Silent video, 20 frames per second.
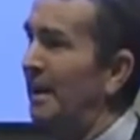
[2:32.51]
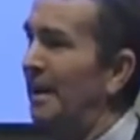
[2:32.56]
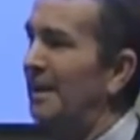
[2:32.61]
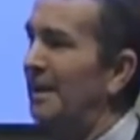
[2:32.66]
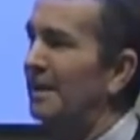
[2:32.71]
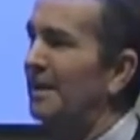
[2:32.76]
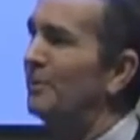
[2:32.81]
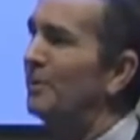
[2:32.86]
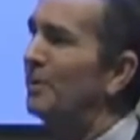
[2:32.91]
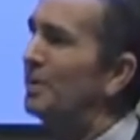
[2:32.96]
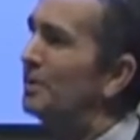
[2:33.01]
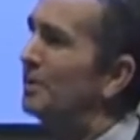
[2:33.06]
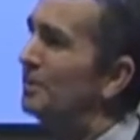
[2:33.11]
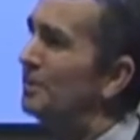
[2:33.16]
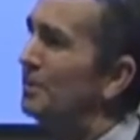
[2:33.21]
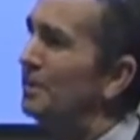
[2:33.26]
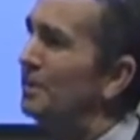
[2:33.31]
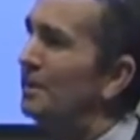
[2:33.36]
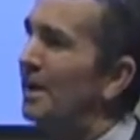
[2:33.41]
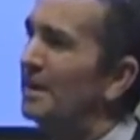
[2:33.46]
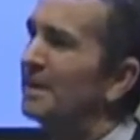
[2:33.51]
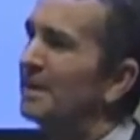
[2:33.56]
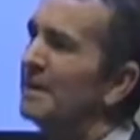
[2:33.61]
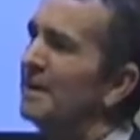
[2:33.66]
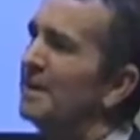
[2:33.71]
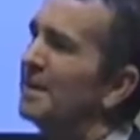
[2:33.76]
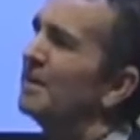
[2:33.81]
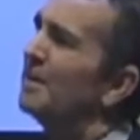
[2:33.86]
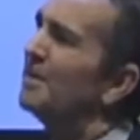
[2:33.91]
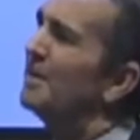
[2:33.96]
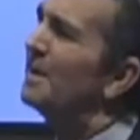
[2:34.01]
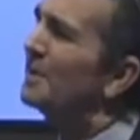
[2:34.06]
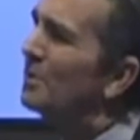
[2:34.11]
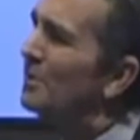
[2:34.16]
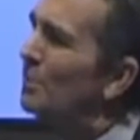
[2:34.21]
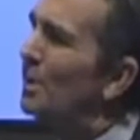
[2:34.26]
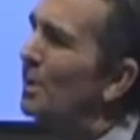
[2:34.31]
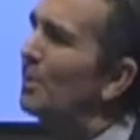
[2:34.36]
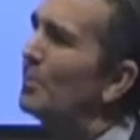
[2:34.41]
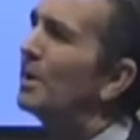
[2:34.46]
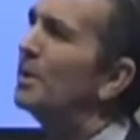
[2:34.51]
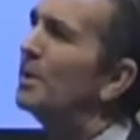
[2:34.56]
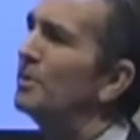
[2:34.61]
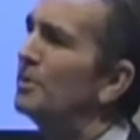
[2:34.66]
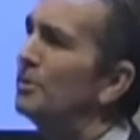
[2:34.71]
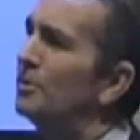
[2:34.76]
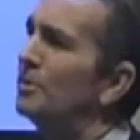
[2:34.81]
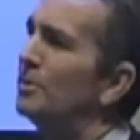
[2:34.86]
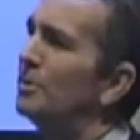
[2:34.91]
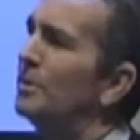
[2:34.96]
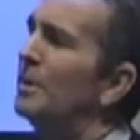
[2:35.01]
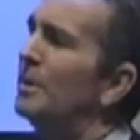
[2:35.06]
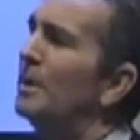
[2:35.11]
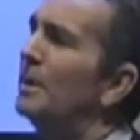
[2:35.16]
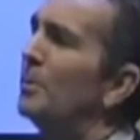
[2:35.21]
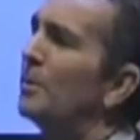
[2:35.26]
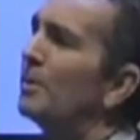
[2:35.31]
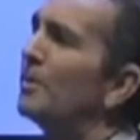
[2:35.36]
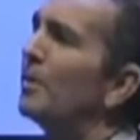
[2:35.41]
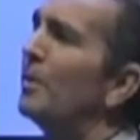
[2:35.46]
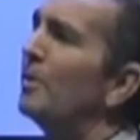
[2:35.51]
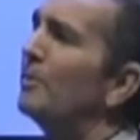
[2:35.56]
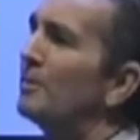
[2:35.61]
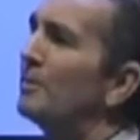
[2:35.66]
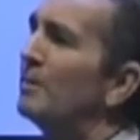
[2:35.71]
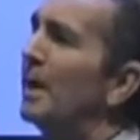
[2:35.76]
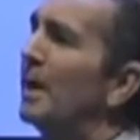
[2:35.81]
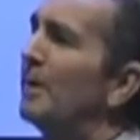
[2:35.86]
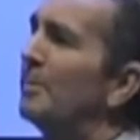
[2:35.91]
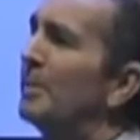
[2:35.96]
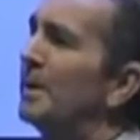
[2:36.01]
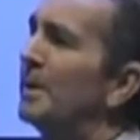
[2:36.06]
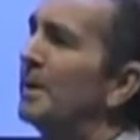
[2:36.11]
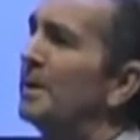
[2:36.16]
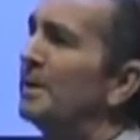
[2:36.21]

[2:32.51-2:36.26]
If we could do that, again, think of what we could do with over $10 billion.